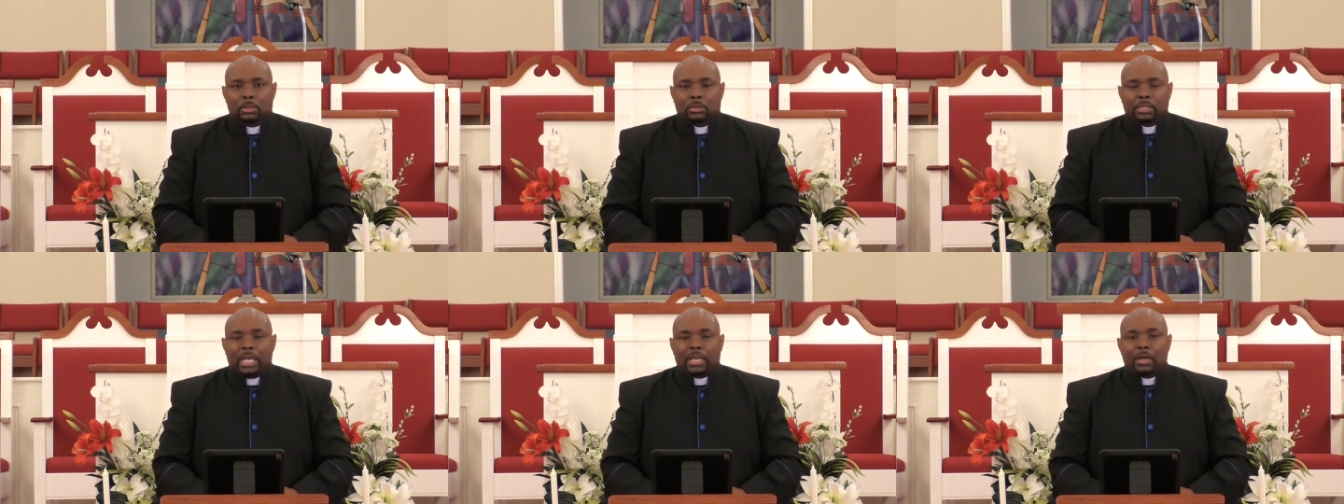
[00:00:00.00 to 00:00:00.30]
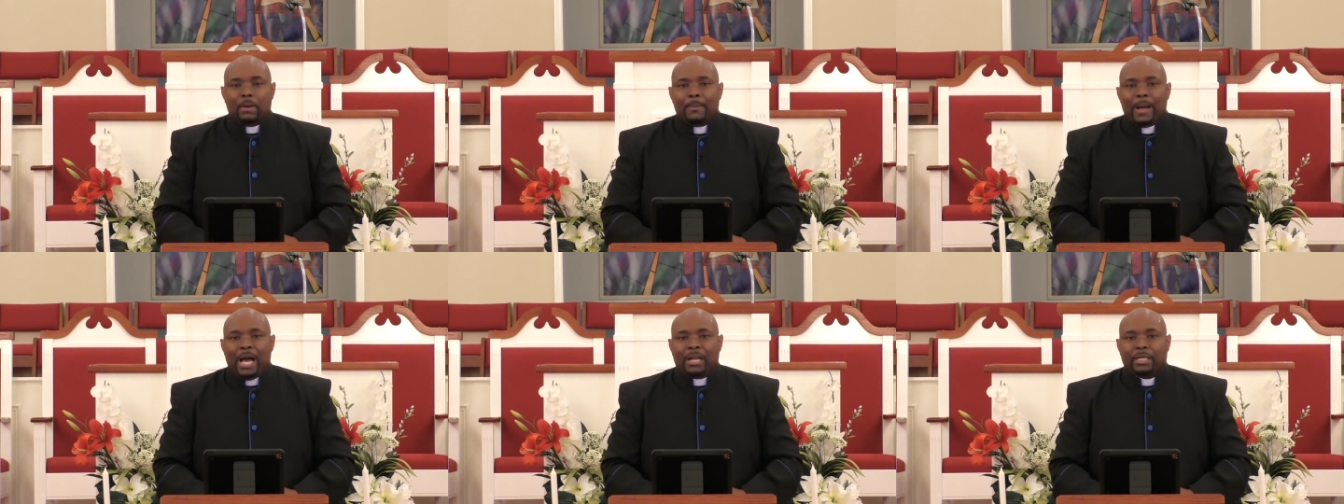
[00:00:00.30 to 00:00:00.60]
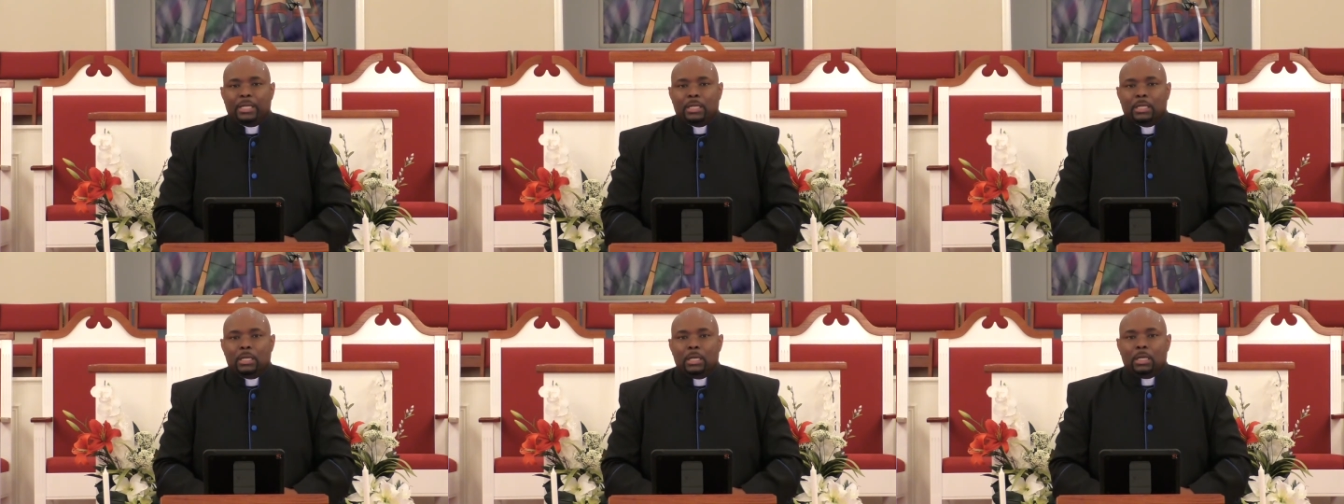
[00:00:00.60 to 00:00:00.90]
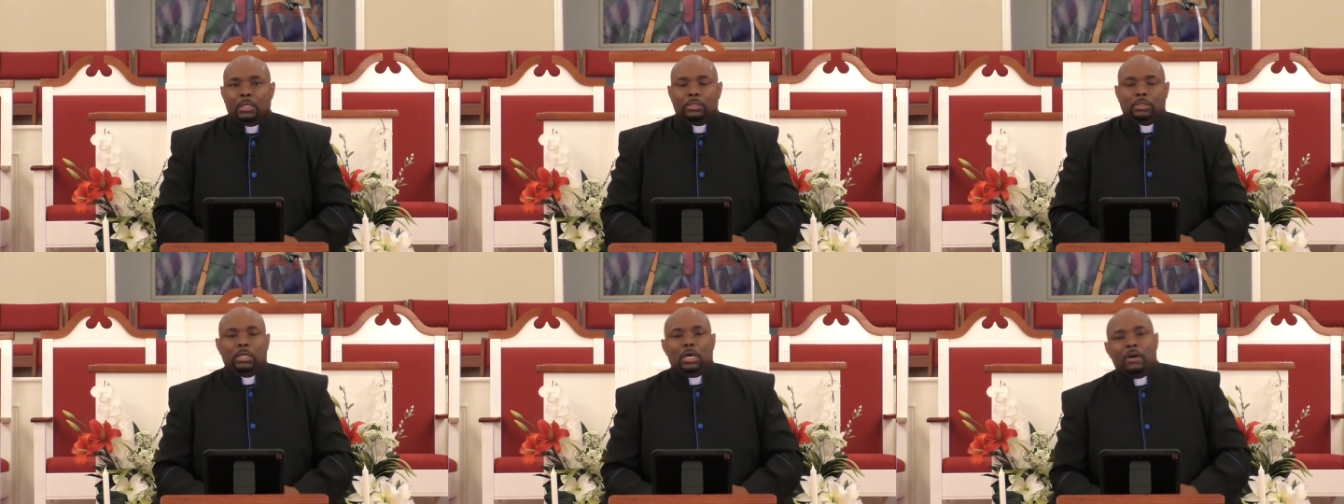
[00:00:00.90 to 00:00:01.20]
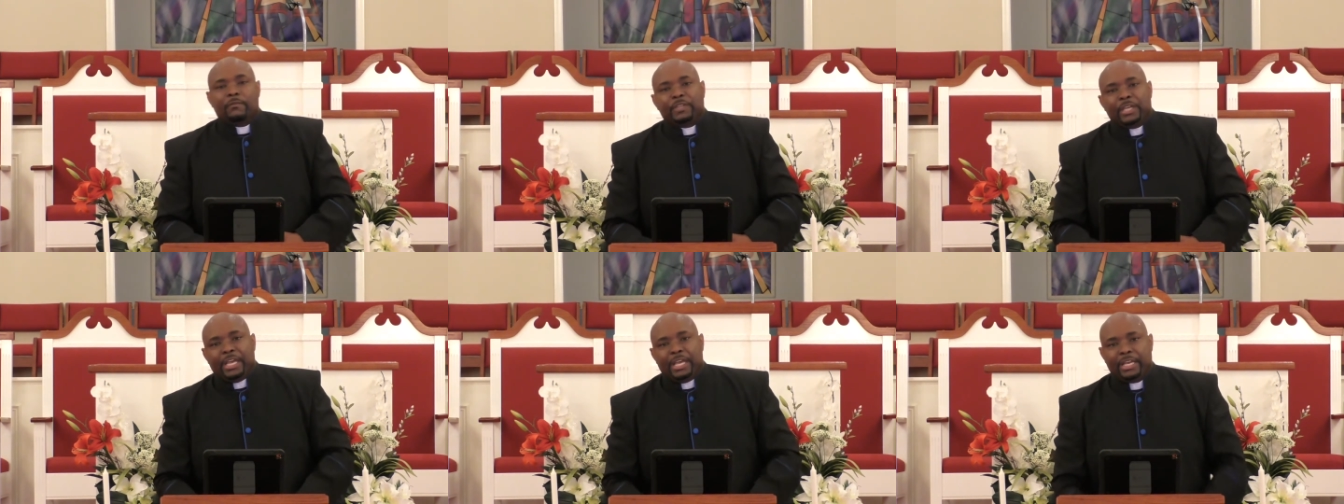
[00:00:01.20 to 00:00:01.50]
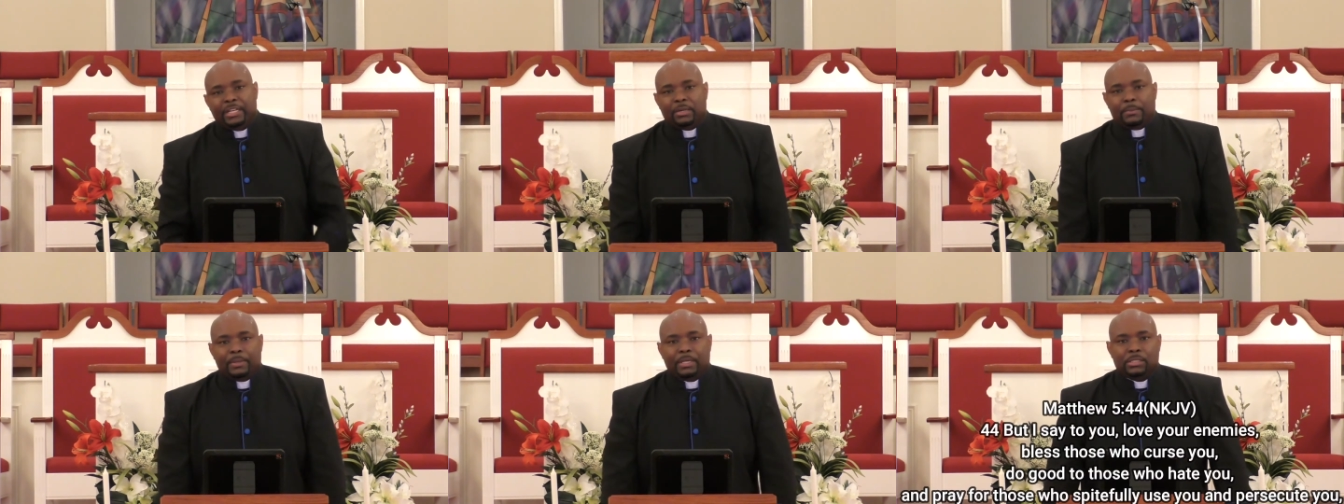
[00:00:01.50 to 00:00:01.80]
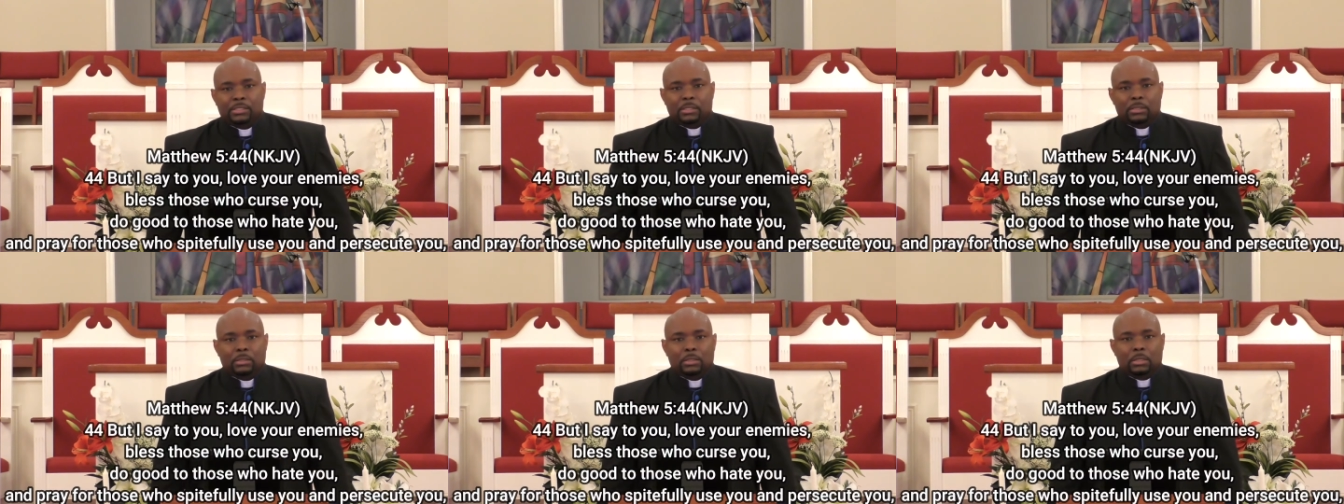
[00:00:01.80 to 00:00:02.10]
Think about it. Love your
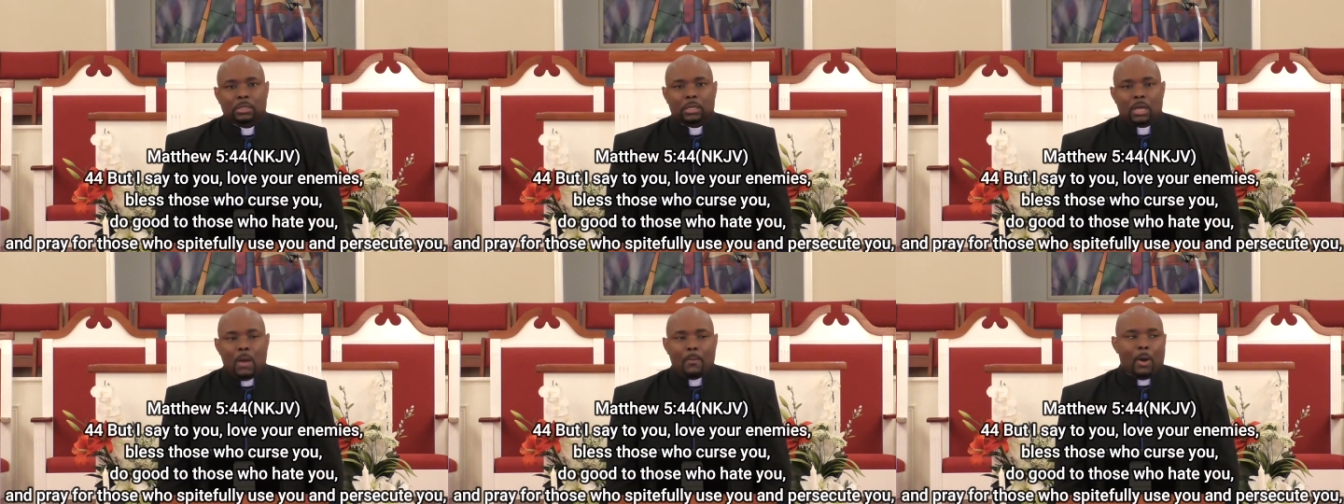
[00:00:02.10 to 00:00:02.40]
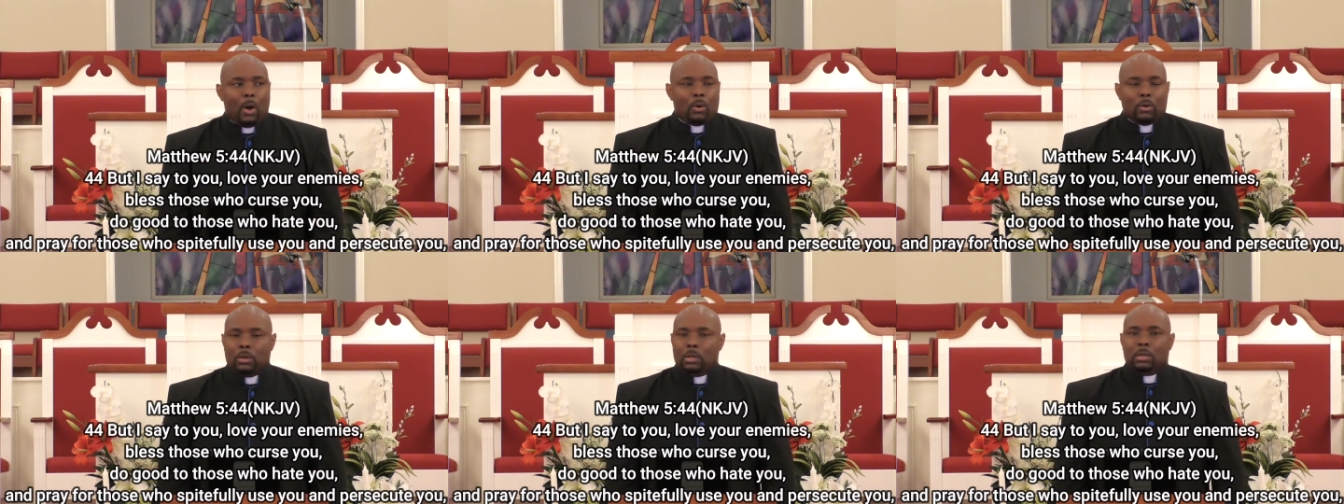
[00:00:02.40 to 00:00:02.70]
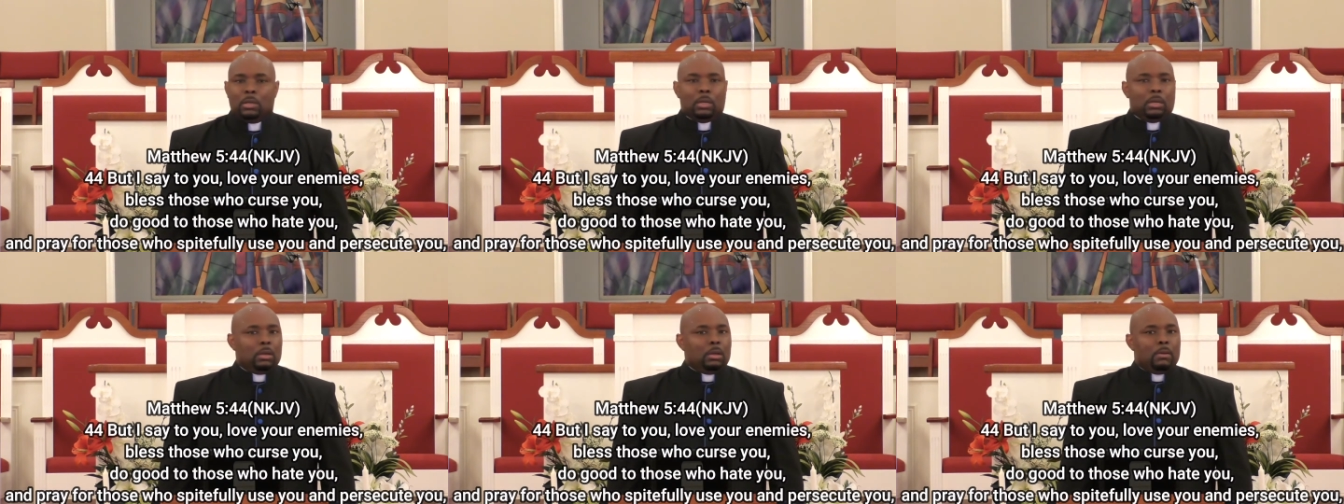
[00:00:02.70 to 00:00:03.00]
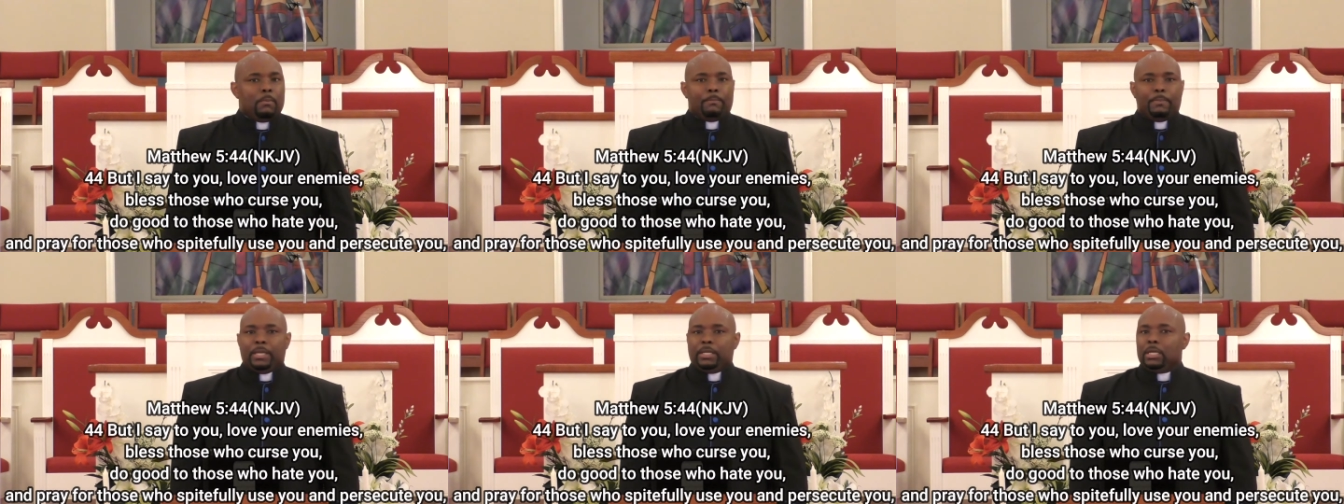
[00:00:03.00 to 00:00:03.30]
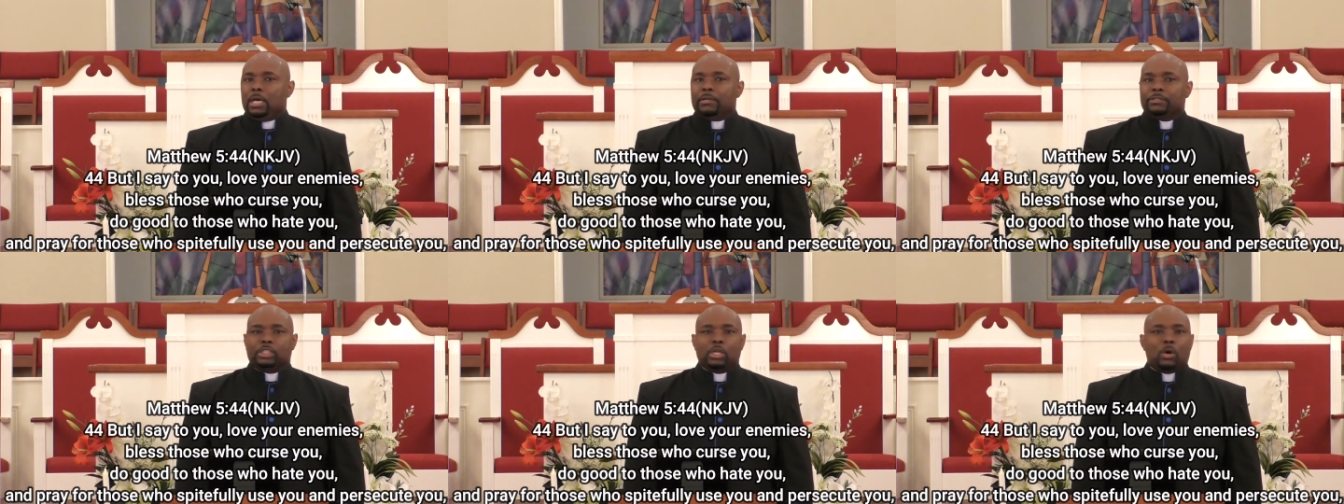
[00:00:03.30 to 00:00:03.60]
enemies. Come on. Many of us